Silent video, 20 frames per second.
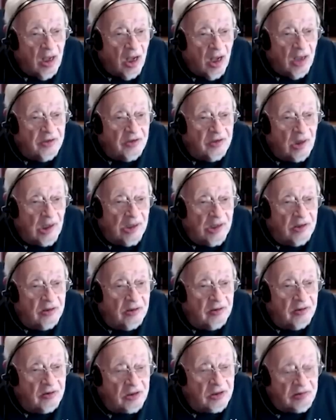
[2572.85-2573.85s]
until he
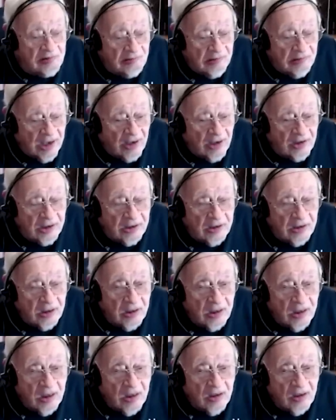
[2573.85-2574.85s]
surrounded
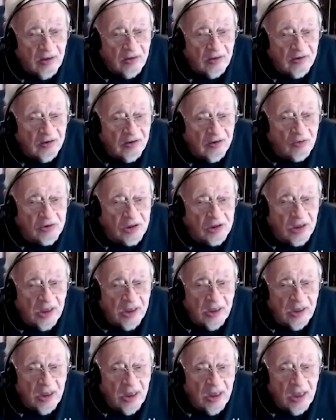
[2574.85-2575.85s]

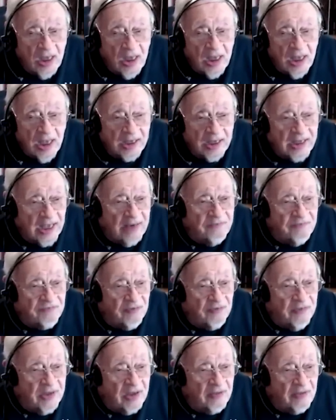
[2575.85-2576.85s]
Chosin, came
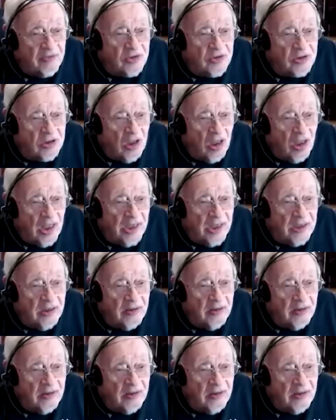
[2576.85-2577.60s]
from the other side,